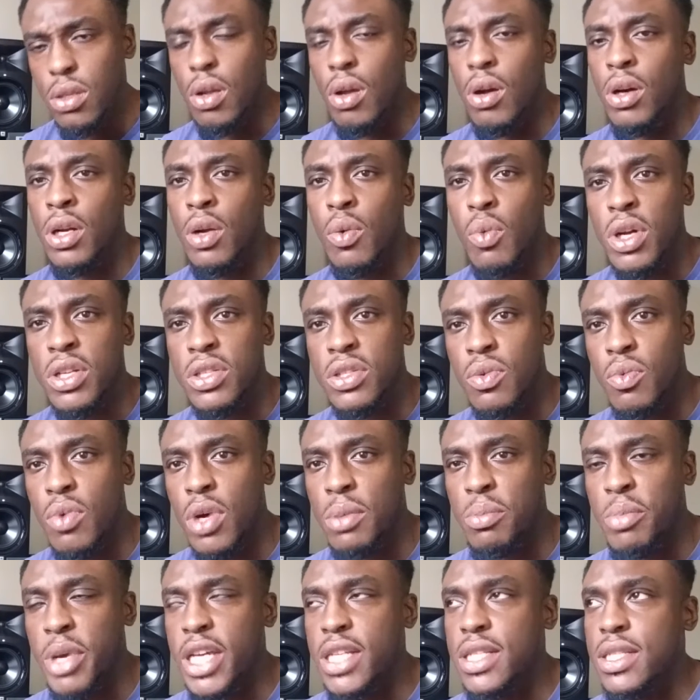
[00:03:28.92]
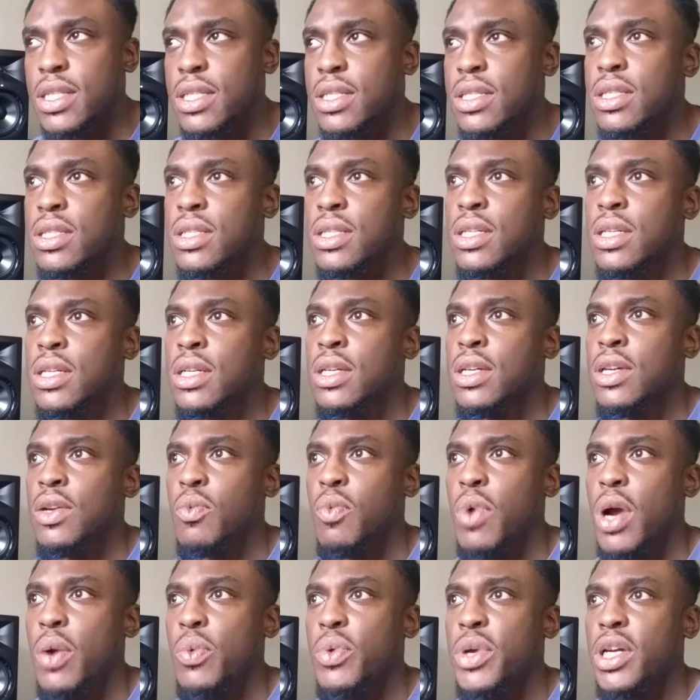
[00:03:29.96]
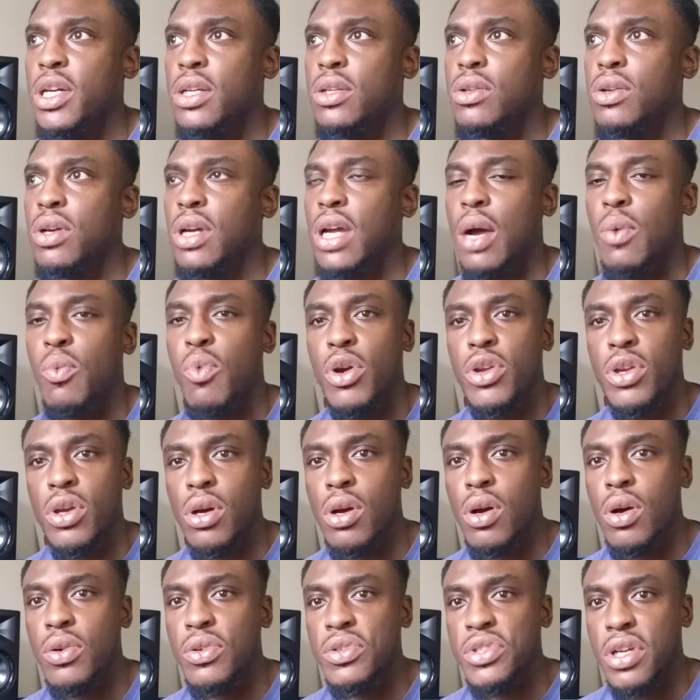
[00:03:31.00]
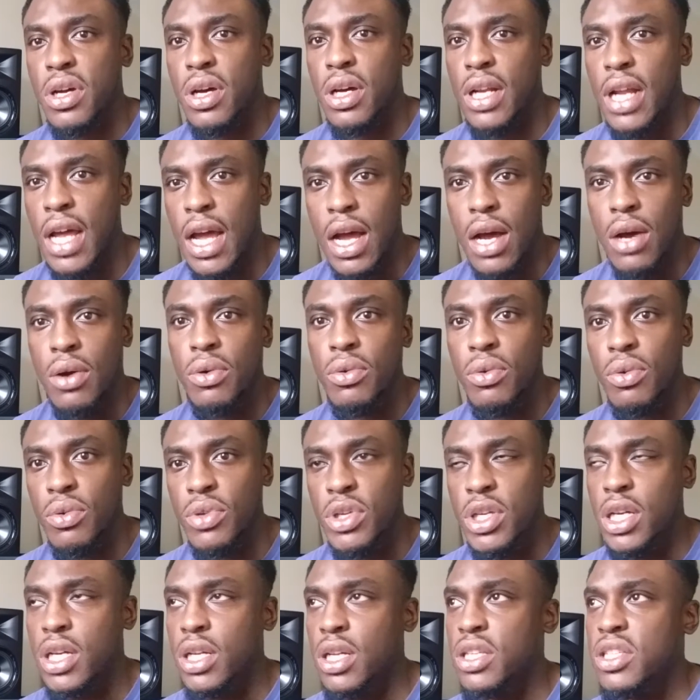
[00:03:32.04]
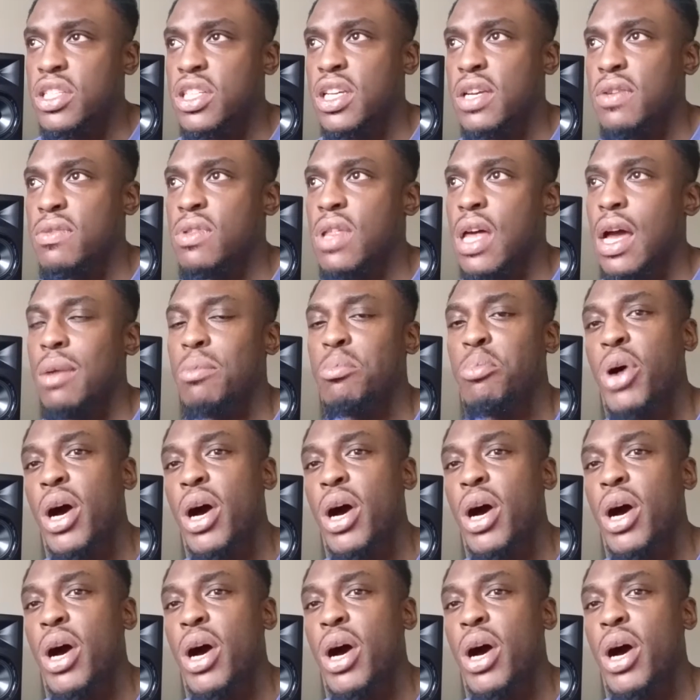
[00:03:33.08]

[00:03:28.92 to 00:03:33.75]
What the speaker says: a one-to-one basis, where we can look at what your goals are and how you can achieve that.